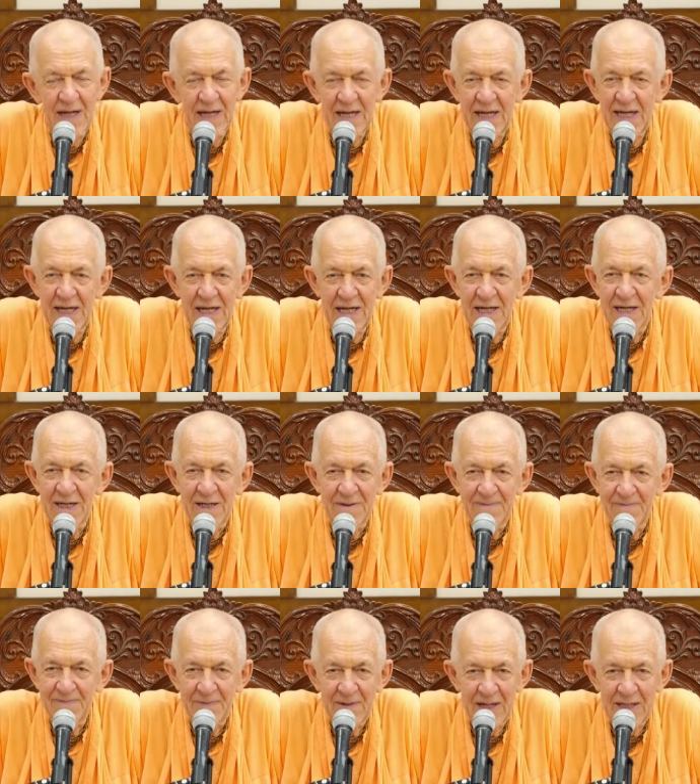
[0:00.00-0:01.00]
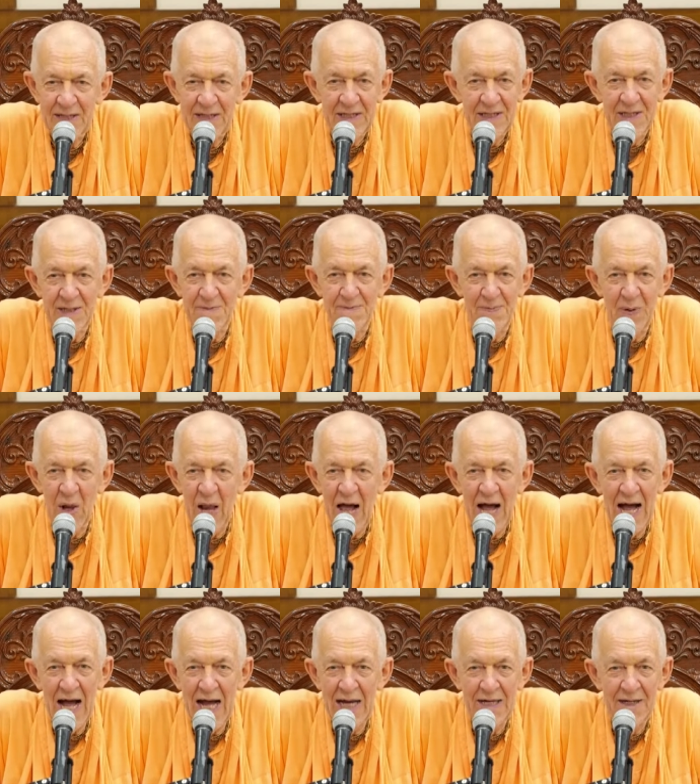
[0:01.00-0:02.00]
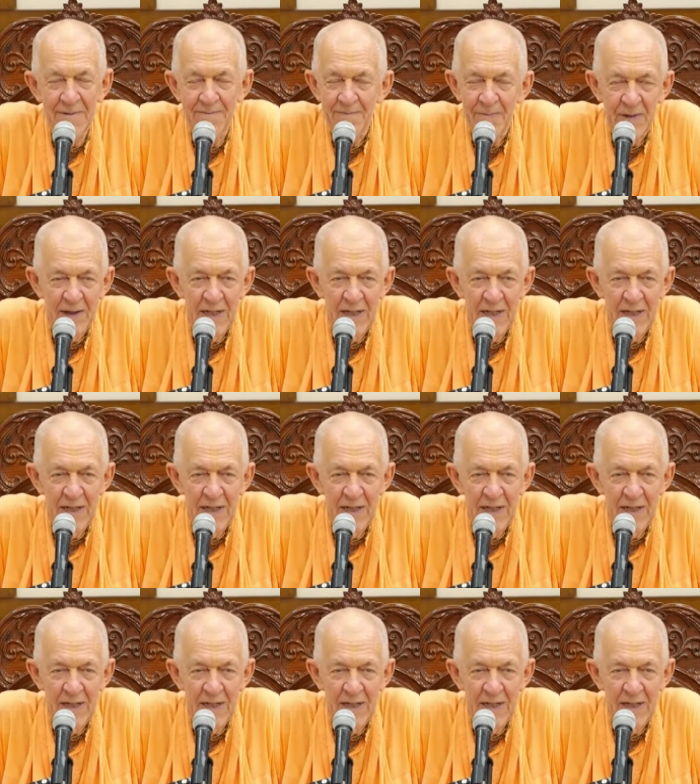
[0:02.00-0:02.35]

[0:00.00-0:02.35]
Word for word: he had this plan